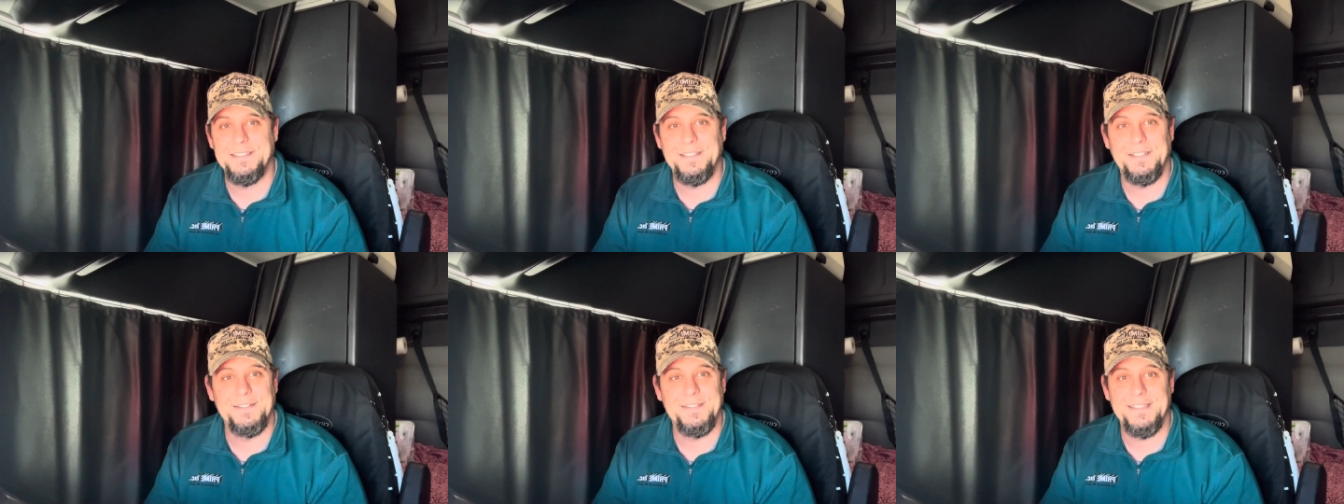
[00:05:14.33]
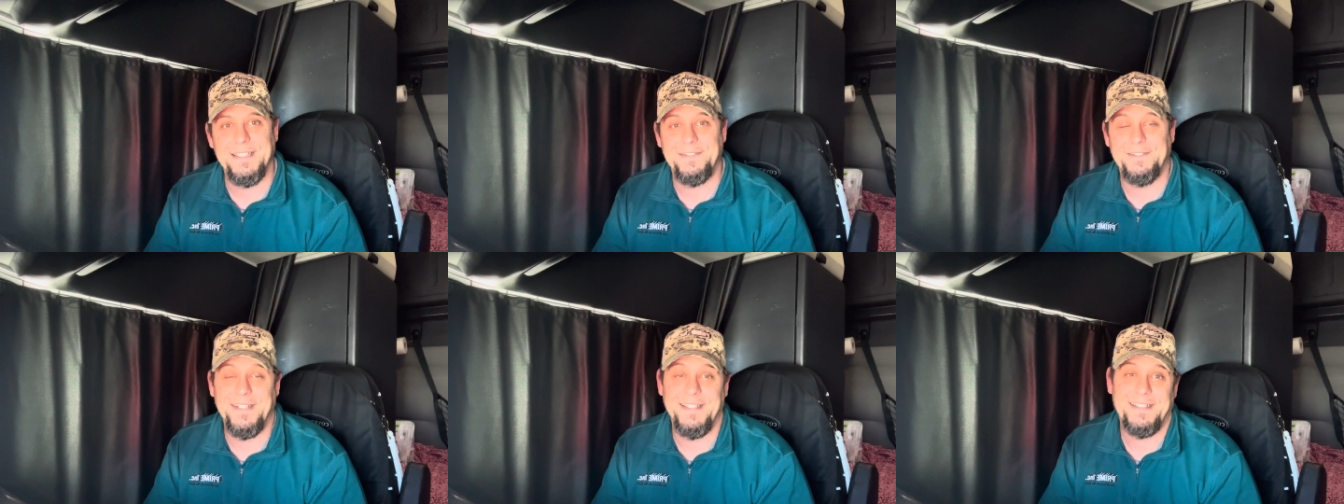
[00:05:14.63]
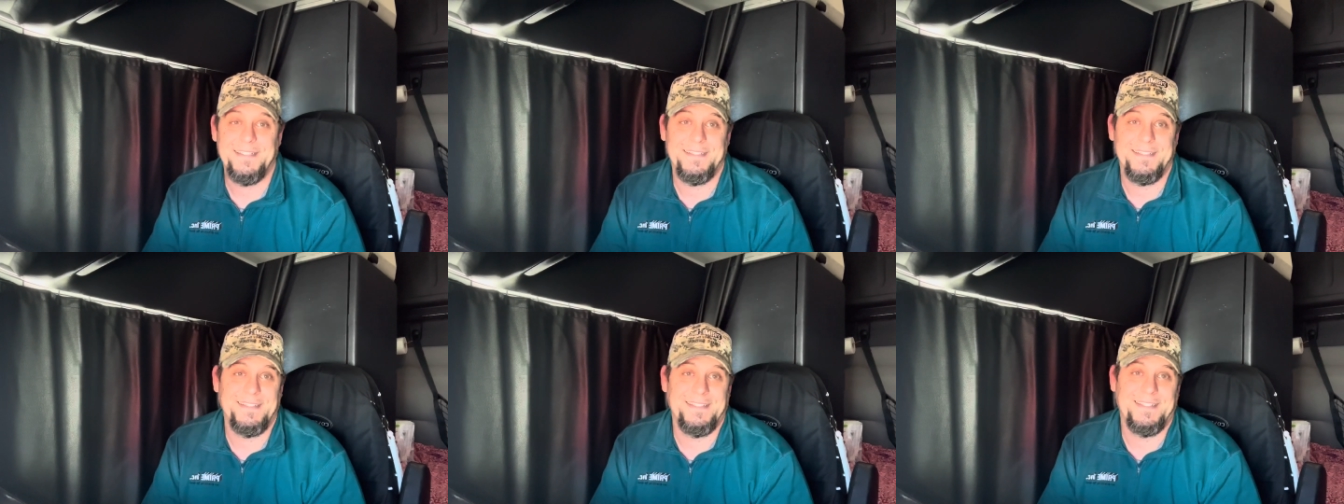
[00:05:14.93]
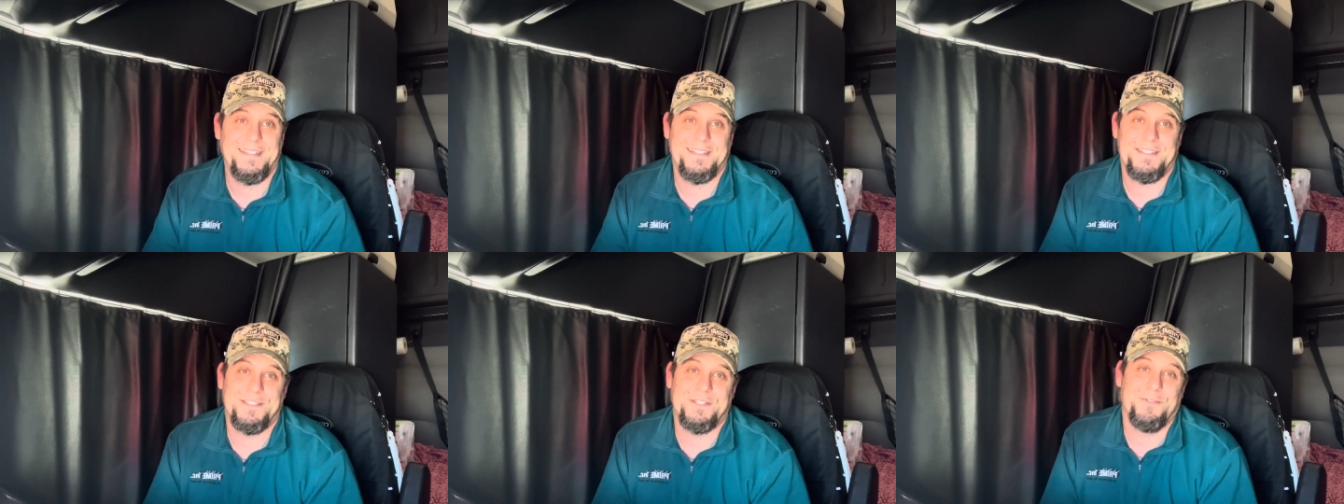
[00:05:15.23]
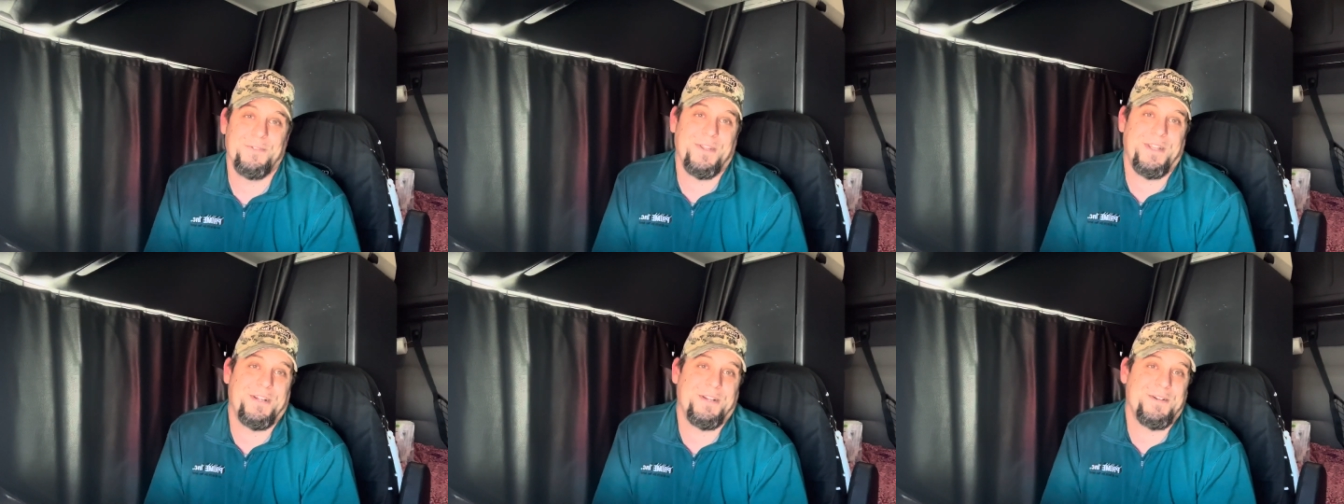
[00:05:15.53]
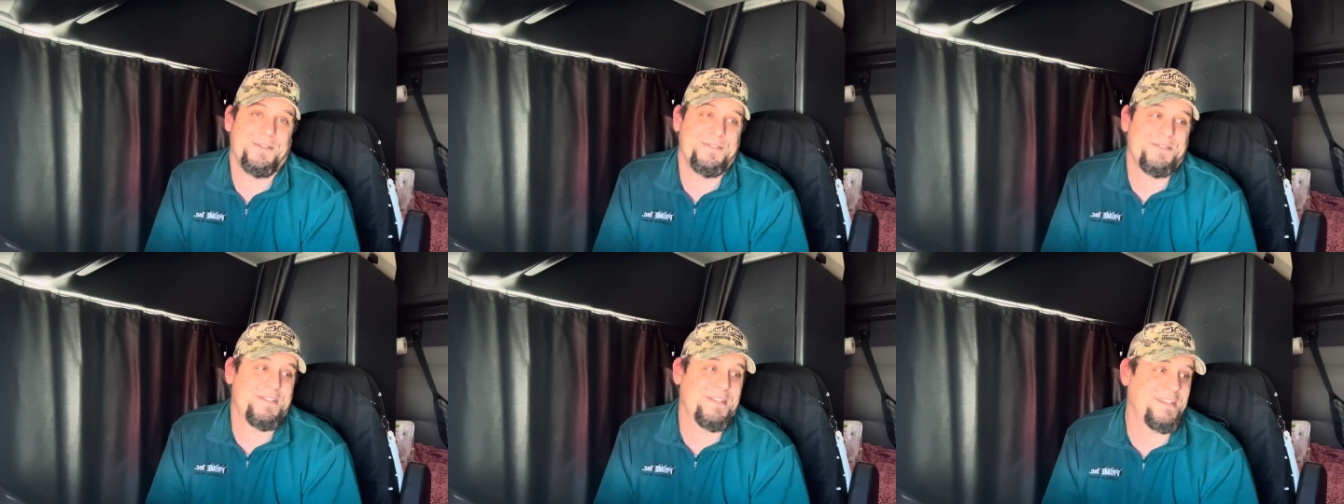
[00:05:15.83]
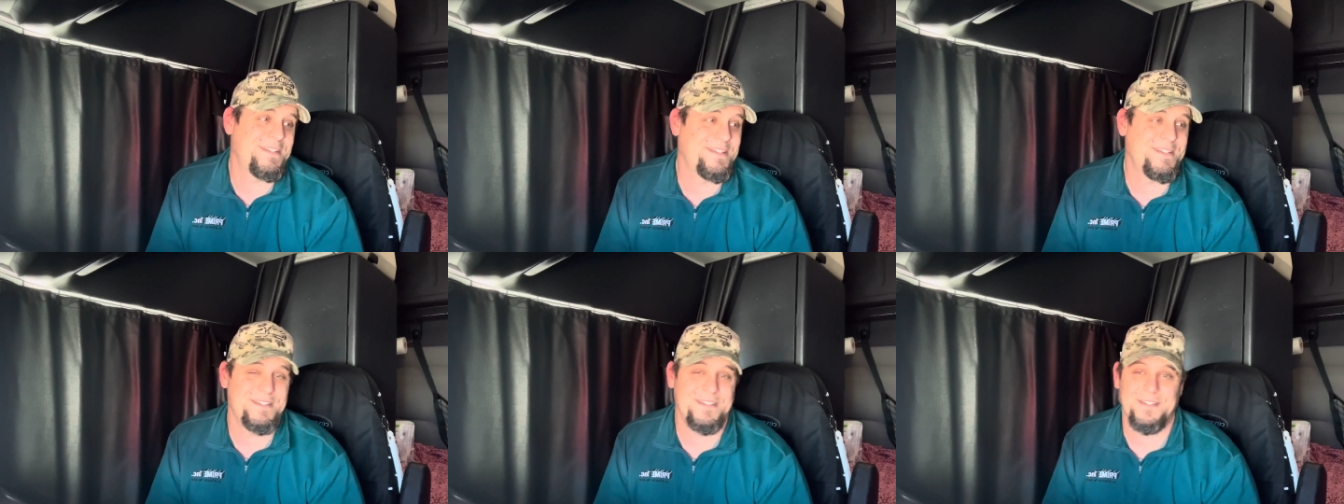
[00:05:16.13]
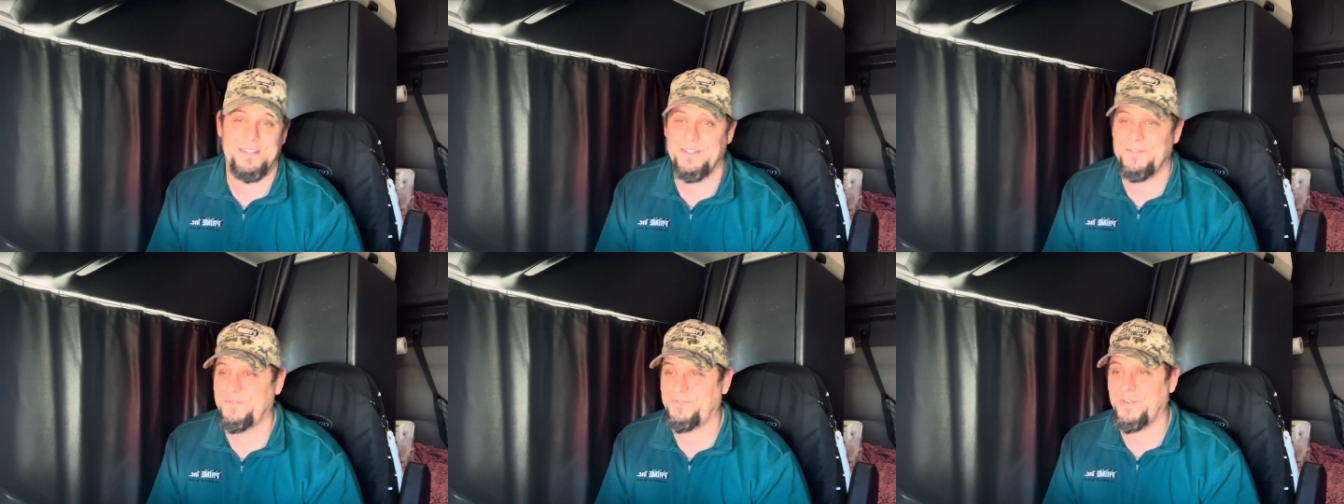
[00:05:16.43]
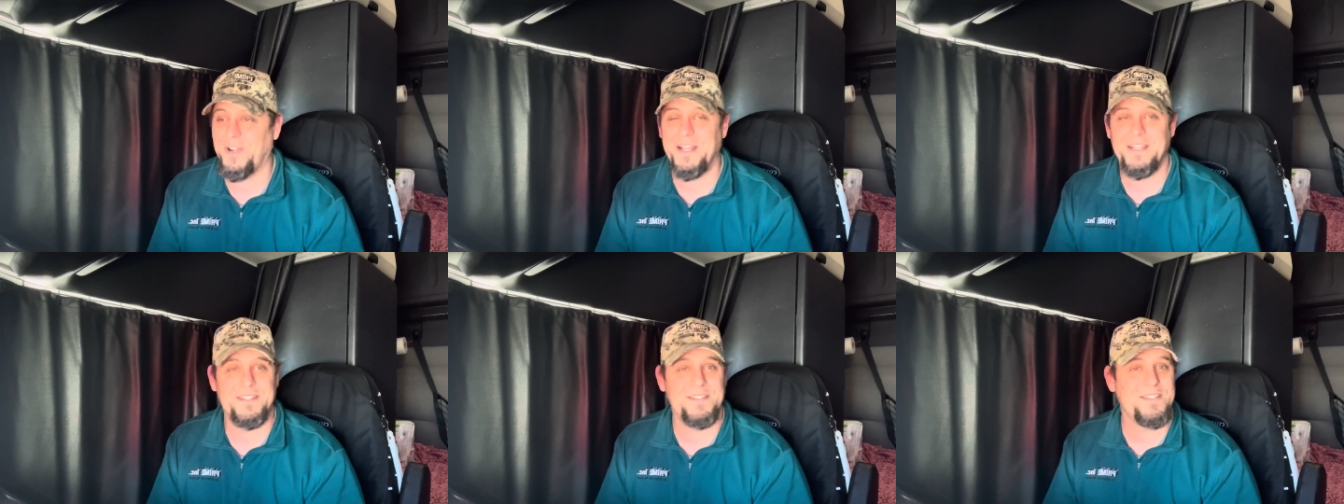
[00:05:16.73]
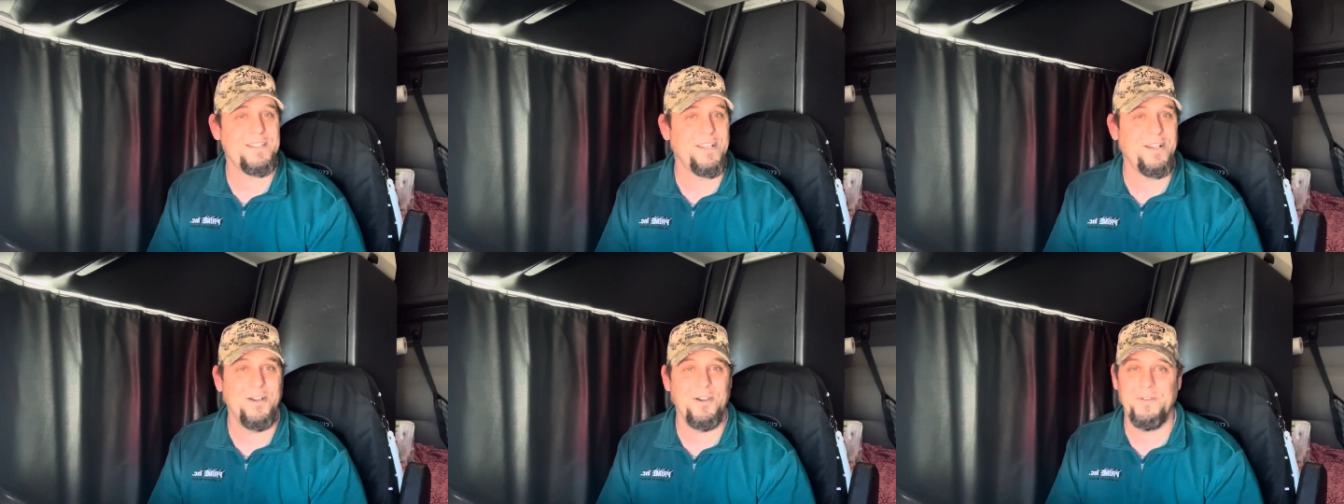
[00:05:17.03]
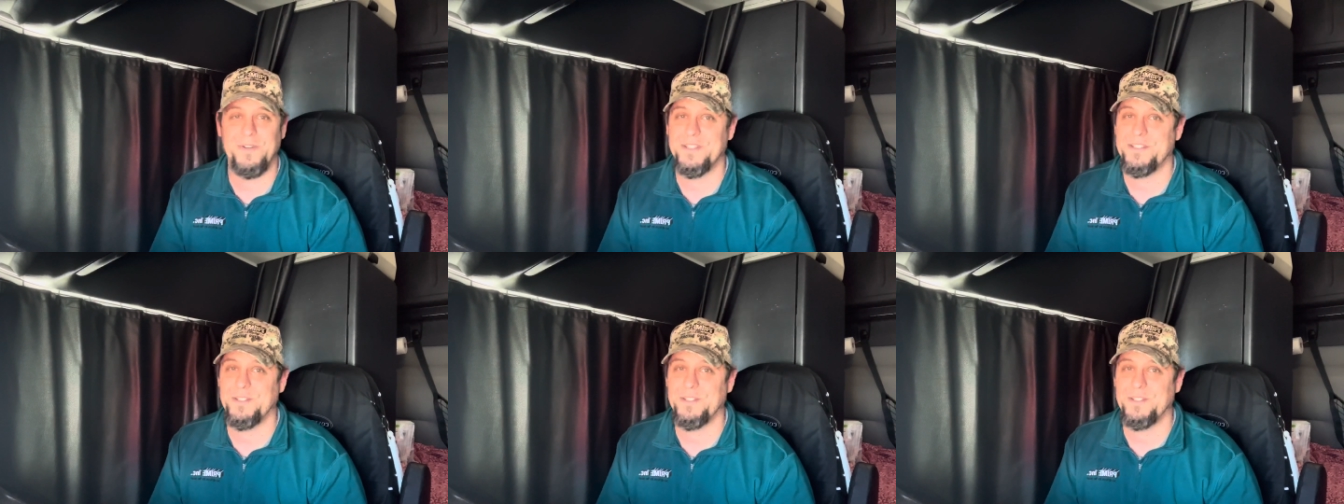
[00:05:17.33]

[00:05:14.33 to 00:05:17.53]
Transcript: so I was like, well, it's New Year's, it's freight slow,